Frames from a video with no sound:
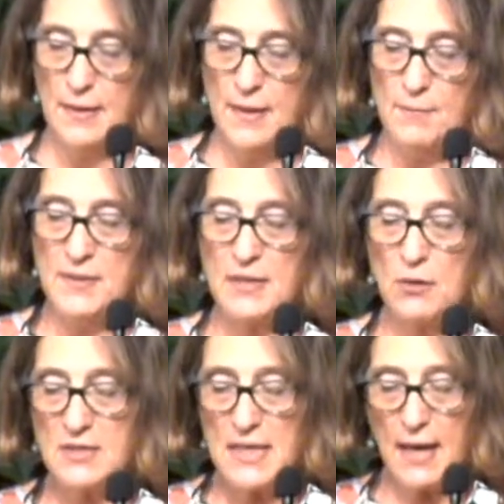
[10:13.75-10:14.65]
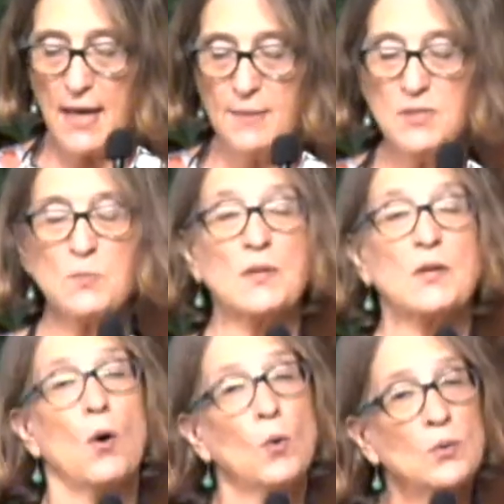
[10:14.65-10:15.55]
But there are times when
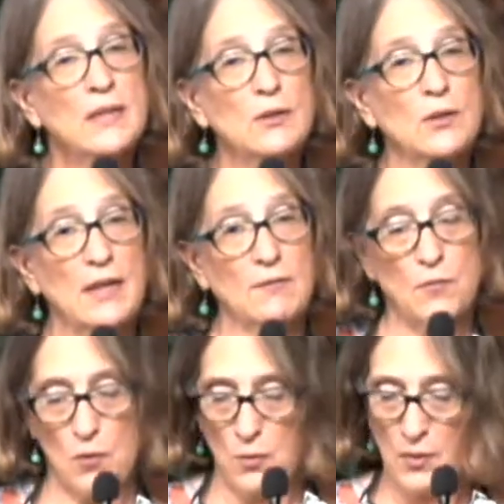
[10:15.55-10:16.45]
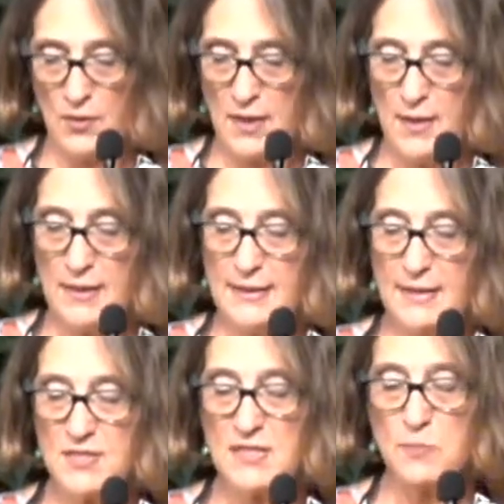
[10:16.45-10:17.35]
only looking forward leaves
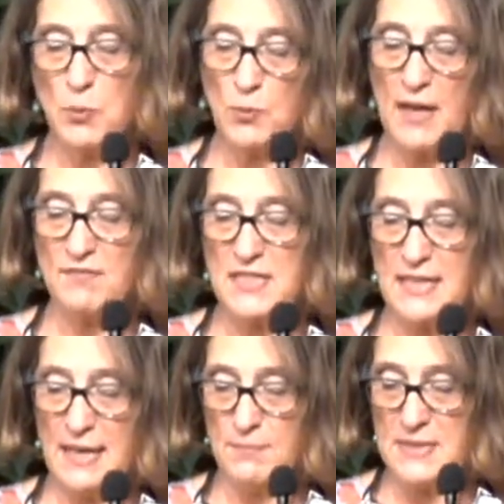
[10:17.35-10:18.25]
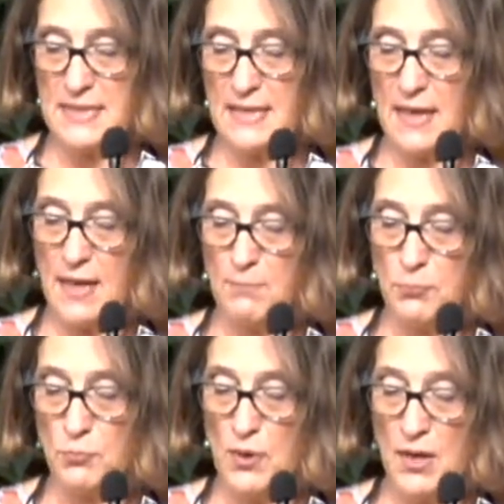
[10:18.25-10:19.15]
us bereft and empty and
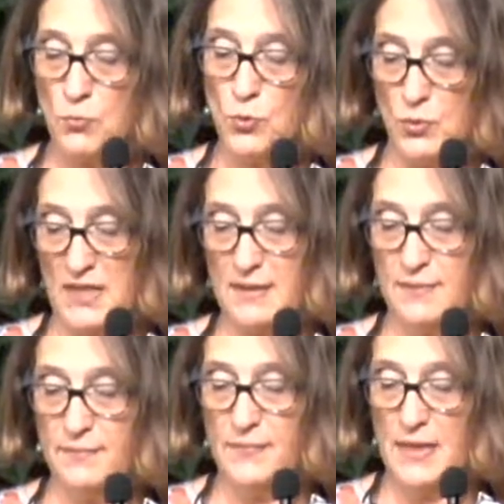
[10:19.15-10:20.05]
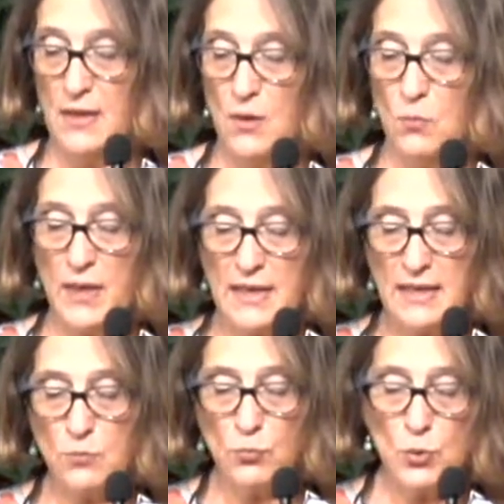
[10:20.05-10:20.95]
unrooted. We need
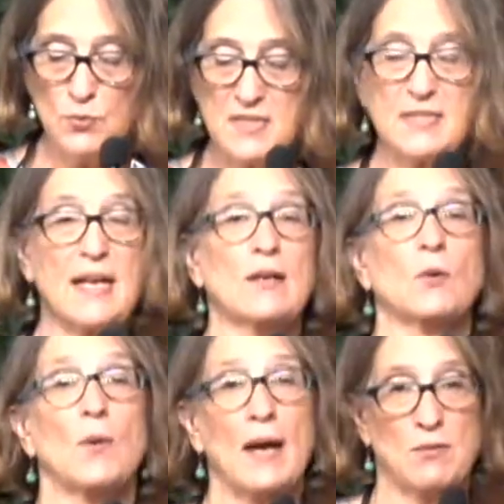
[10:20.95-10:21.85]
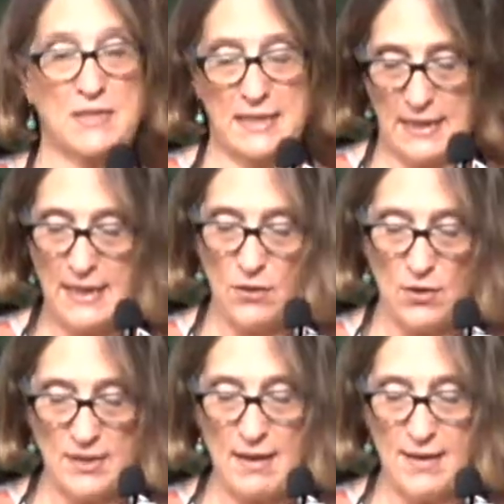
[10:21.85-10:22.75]
roots and grounding in our
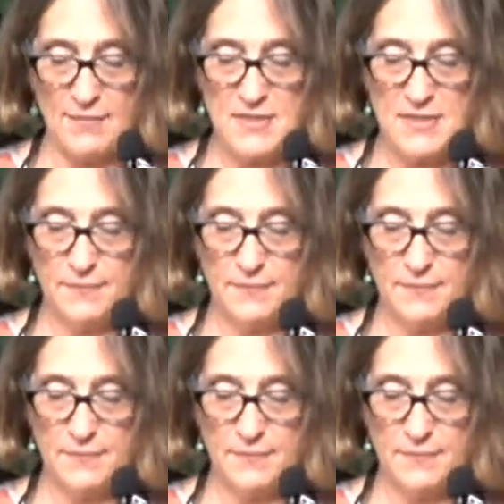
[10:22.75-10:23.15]
lives.